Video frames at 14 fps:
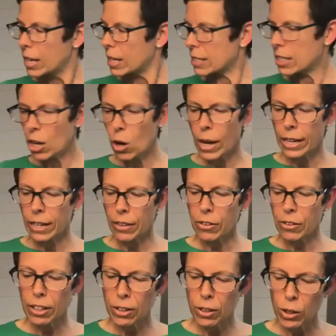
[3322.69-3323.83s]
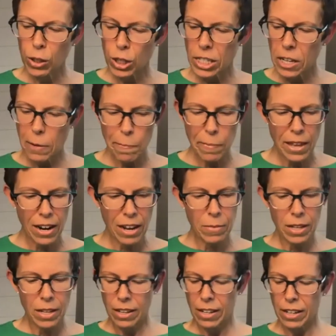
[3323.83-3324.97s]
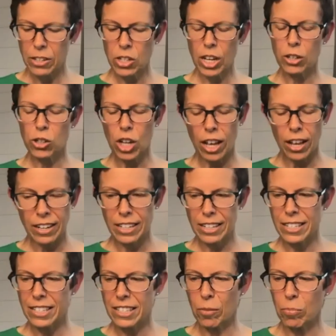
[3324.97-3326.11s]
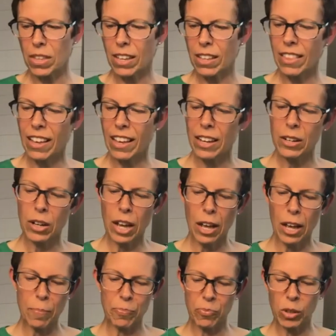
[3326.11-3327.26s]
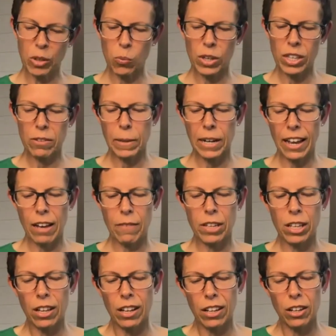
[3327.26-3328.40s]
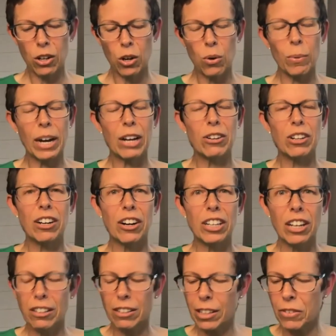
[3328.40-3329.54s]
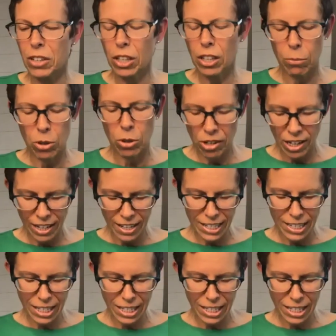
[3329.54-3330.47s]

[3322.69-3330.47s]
So another little tip that I'm going to touch on is something that um, we've been having go around in our Young Living community is